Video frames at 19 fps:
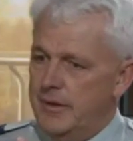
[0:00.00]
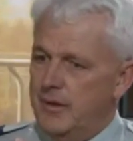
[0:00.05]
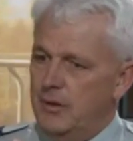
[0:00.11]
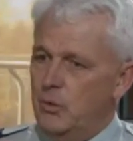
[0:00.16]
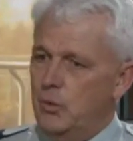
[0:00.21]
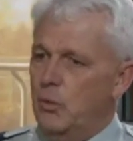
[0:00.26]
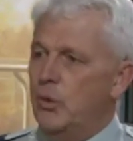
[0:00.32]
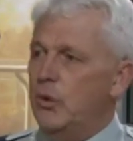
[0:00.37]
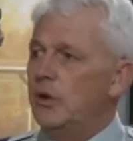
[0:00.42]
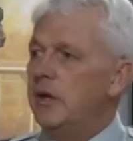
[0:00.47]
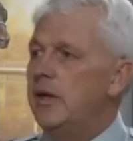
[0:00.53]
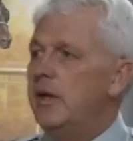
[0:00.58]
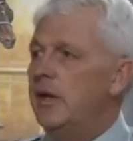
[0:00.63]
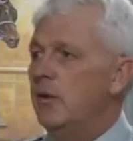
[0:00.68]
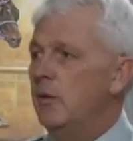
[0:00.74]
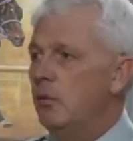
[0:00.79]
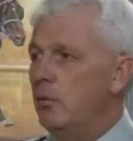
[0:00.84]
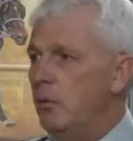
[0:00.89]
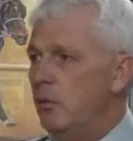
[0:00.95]

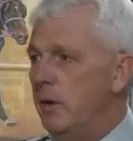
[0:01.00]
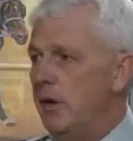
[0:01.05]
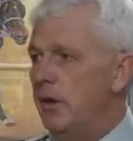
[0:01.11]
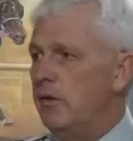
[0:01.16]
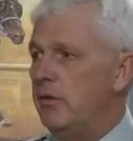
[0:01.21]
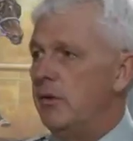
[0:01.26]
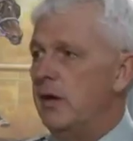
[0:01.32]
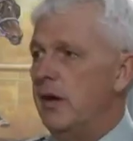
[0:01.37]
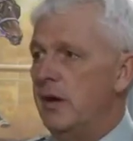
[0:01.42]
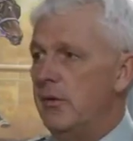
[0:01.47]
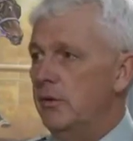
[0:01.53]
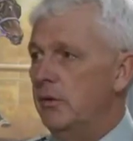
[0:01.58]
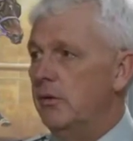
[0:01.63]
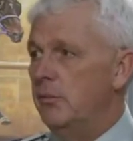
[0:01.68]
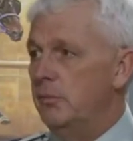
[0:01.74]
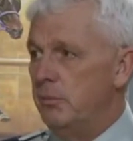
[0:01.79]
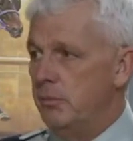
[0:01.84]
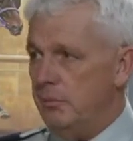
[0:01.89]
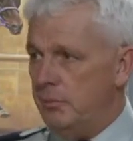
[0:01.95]
working with
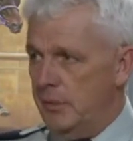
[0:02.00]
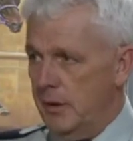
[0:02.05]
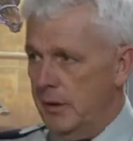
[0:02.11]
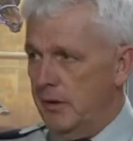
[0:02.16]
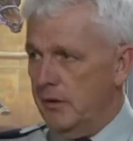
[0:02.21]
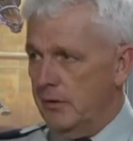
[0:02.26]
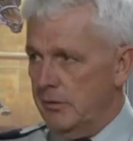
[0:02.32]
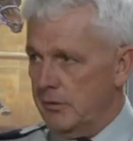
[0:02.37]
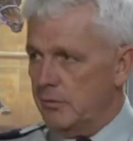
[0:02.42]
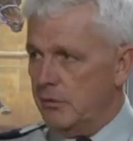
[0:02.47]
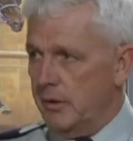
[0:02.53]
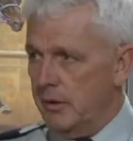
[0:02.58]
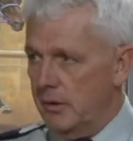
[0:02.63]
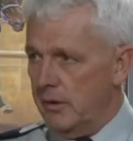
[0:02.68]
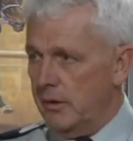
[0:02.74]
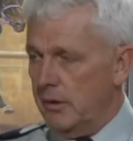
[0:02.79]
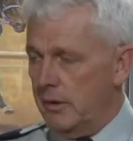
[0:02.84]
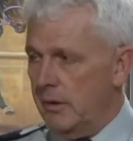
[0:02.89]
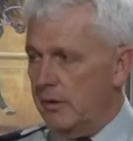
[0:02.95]
other peers, with
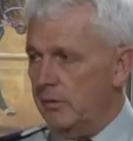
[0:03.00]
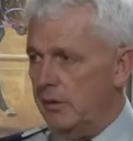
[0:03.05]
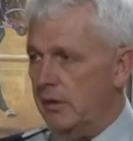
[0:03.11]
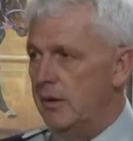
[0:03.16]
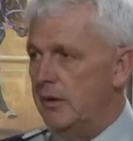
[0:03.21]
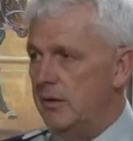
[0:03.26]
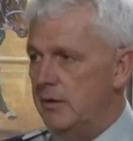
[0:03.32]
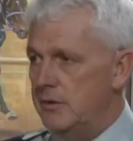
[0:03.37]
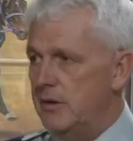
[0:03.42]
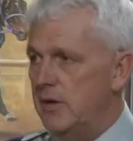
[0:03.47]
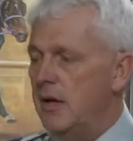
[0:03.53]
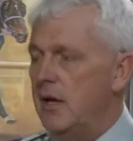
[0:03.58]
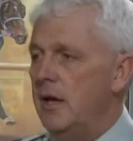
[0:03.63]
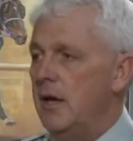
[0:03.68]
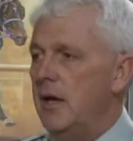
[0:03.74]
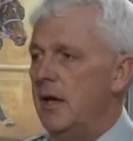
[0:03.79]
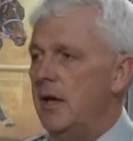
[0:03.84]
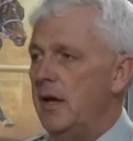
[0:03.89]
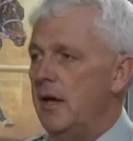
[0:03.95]
other kids,
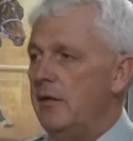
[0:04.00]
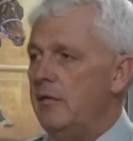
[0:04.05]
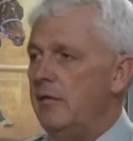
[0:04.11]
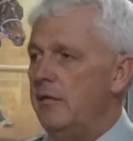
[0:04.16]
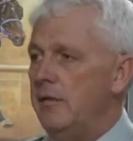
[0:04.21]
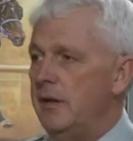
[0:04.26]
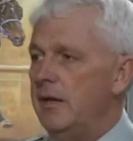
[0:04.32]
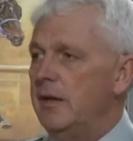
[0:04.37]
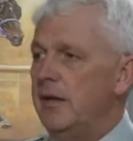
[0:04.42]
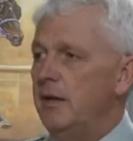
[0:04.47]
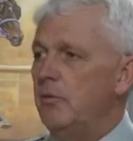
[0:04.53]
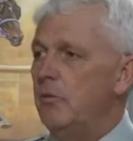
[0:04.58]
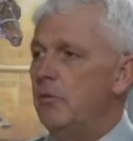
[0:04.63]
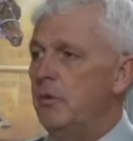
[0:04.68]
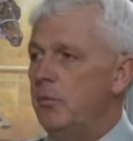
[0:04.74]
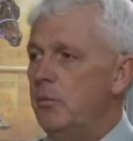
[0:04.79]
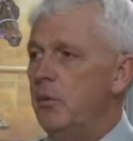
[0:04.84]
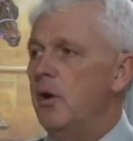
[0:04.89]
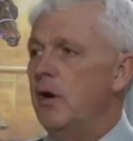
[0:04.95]
and feeling
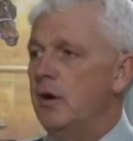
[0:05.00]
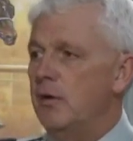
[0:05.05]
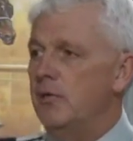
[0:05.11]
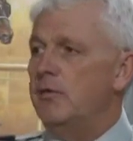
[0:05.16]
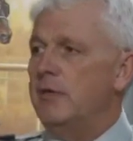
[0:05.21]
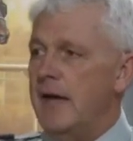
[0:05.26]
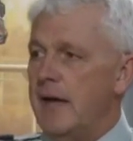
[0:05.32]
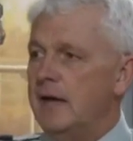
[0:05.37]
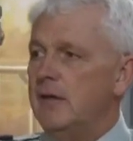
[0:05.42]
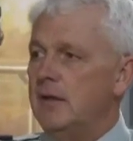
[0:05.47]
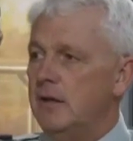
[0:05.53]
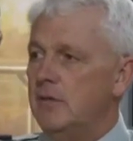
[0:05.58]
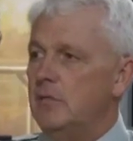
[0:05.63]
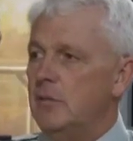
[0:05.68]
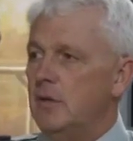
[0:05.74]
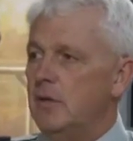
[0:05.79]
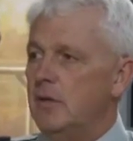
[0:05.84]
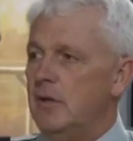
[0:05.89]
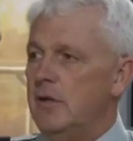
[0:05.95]
part of that
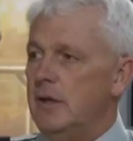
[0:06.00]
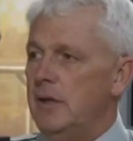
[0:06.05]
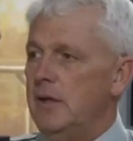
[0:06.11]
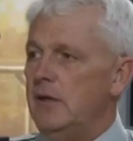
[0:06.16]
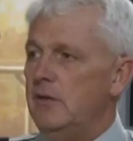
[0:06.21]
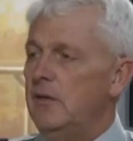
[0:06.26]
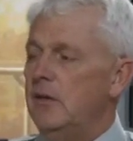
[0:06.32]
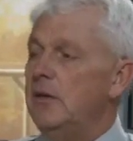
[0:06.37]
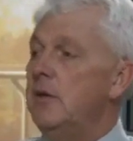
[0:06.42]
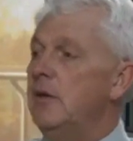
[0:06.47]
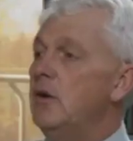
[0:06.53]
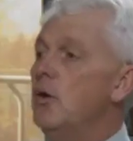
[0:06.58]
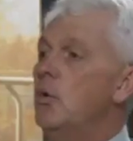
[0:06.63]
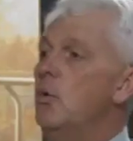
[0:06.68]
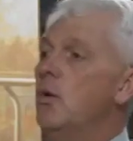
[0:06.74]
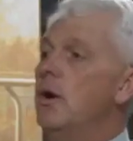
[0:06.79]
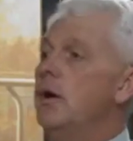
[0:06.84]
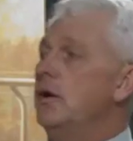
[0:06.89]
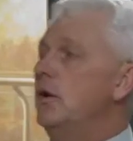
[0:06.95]
community, that they
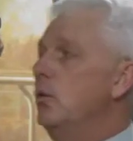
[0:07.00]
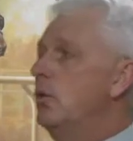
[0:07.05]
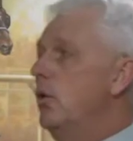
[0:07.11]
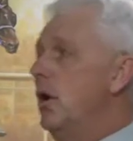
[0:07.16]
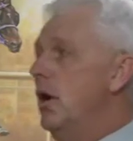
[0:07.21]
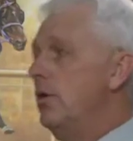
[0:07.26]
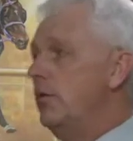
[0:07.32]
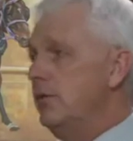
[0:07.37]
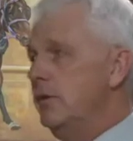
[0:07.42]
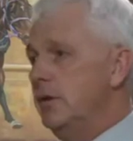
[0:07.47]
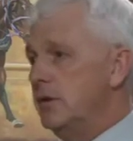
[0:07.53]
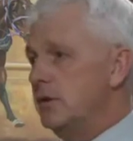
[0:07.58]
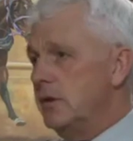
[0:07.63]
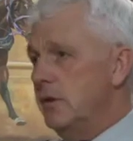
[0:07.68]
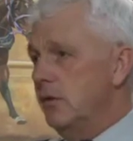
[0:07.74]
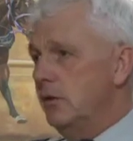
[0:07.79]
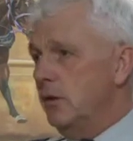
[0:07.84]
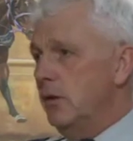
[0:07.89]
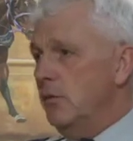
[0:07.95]
don't want to go off in this
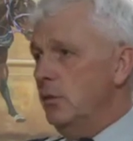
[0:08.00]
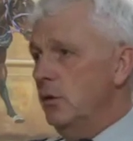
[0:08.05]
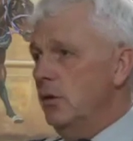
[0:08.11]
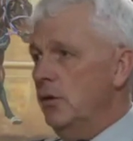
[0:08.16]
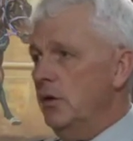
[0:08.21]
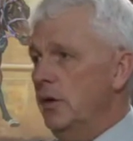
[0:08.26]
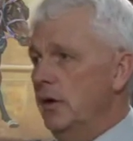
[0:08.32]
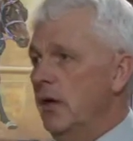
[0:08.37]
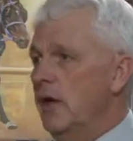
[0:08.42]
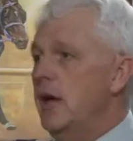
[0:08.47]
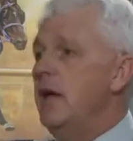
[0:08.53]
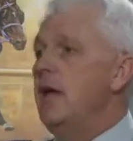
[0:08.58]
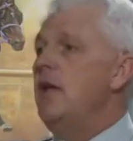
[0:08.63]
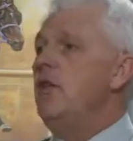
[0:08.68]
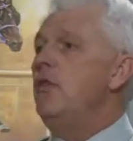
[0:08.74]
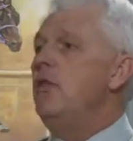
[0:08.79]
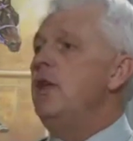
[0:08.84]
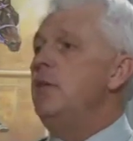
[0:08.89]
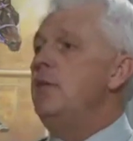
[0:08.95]
other community.
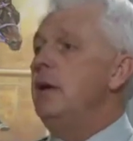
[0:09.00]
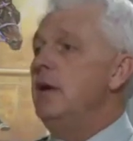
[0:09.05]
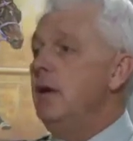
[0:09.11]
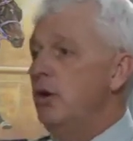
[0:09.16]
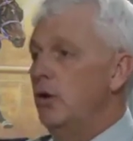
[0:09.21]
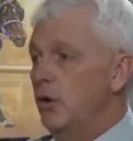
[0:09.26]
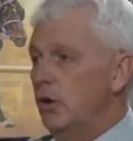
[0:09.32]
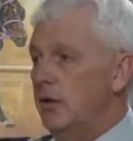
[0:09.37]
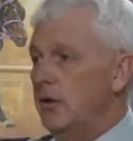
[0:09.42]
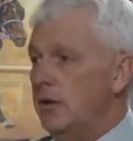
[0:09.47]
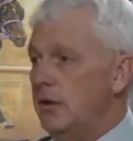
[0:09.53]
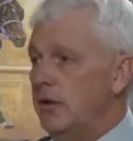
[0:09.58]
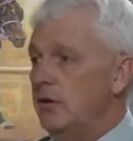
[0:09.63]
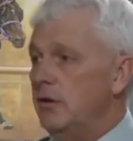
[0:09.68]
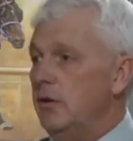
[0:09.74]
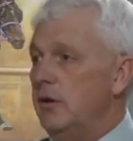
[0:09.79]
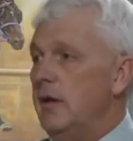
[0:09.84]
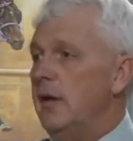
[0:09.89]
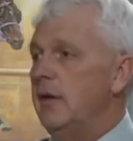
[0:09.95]
They may look at the
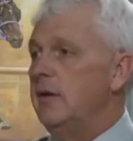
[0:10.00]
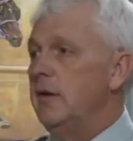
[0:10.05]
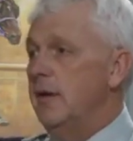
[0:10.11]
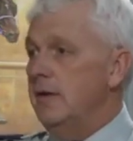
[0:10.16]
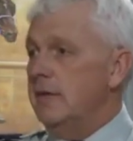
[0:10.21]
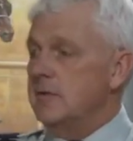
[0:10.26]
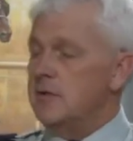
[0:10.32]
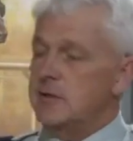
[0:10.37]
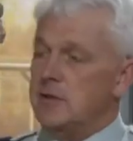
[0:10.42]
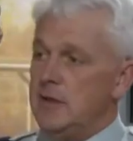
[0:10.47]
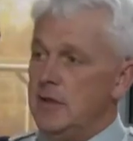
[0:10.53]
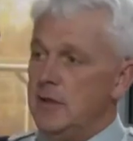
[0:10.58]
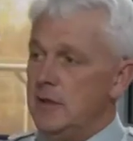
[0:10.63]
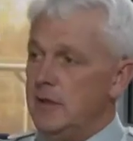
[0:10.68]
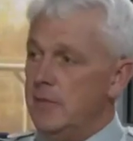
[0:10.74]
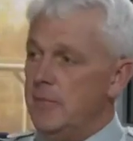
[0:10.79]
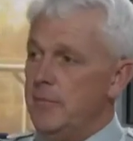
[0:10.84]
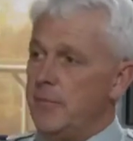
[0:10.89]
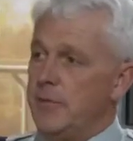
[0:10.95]
internet and
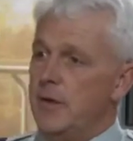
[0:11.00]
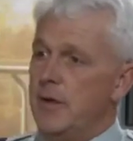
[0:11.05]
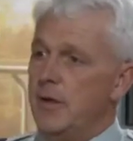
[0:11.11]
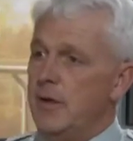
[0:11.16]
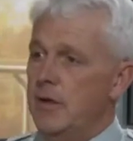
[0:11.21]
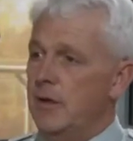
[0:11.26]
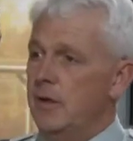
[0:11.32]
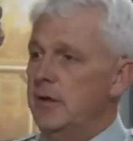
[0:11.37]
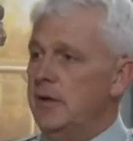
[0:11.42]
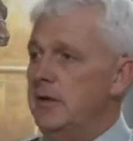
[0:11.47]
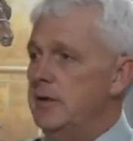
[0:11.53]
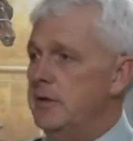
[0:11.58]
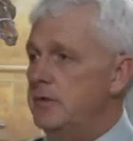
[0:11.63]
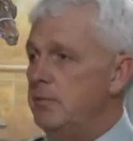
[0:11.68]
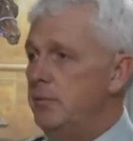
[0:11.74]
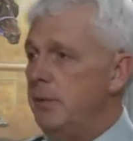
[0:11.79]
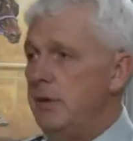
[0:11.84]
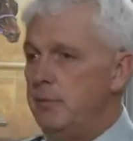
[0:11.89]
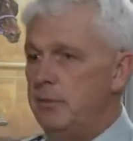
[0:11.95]
see all
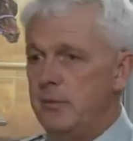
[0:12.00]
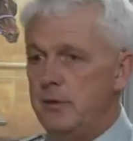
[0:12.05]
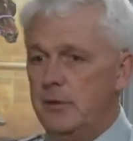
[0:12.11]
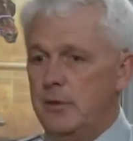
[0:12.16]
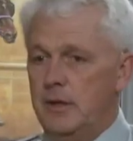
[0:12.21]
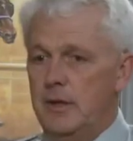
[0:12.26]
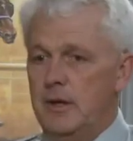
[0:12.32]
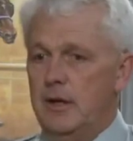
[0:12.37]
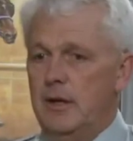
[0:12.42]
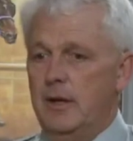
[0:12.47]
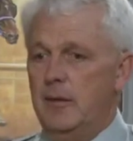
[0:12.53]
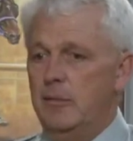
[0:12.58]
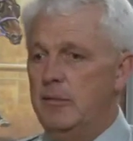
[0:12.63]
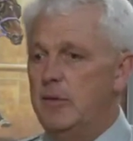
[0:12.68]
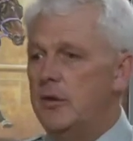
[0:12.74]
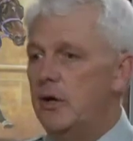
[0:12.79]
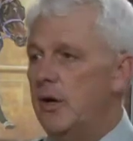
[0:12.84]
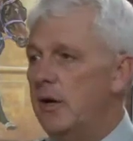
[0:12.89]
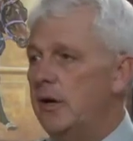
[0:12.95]
these people
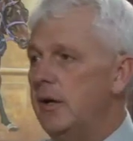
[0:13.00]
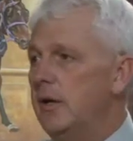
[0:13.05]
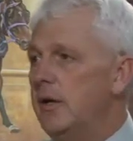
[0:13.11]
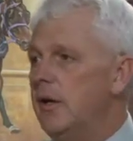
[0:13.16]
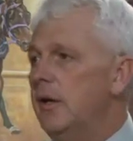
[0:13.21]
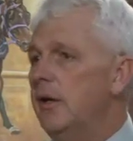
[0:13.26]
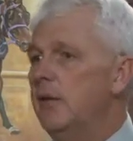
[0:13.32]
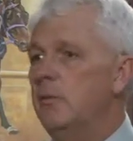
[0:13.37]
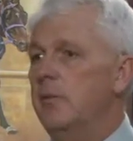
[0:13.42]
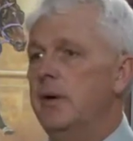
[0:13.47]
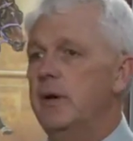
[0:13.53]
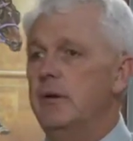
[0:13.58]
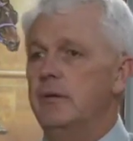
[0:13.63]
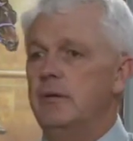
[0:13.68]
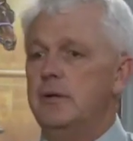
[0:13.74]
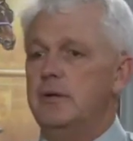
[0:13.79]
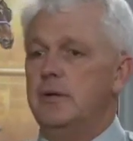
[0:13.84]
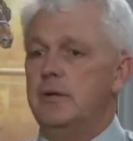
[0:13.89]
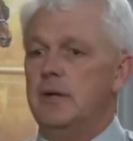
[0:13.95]
talking
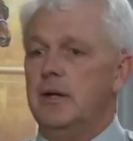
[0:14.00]
about